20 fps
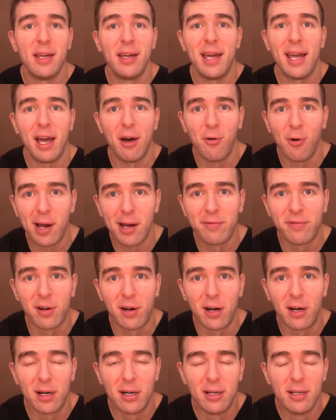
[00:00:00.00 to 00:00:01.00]

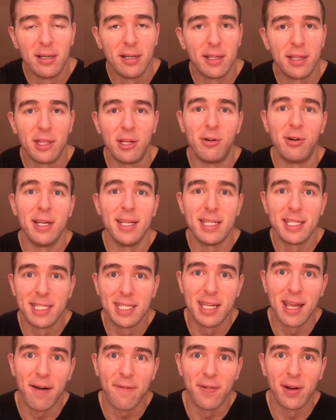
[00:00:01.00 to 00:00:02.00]
However, there is
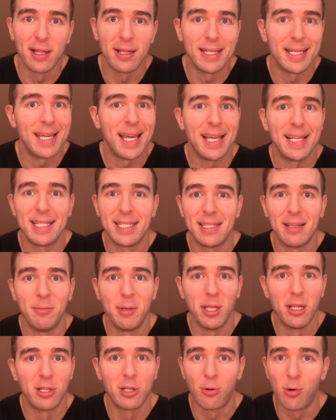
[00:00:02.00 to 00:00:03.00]
definitely a
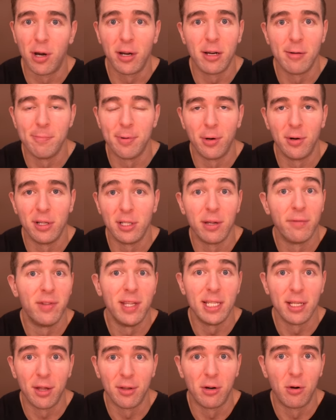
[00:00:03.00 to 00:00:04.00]
stimulatory component of
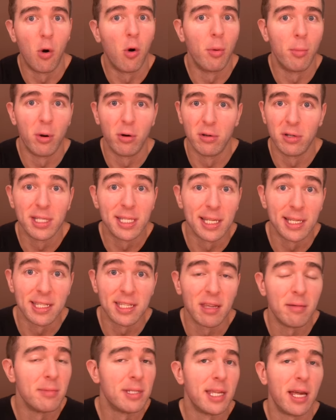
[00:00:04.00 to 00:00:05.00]
these other hormonal
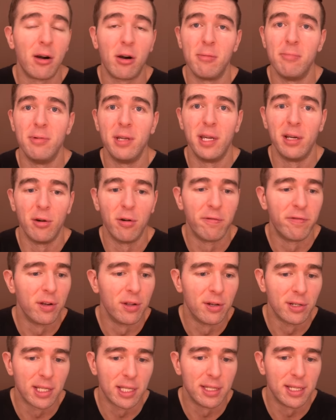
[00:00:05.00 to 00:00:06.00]
systems that are being
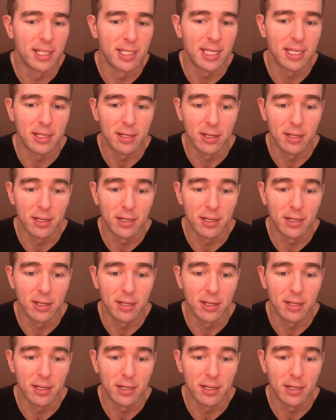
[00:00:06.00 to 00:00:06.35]
overlooked in this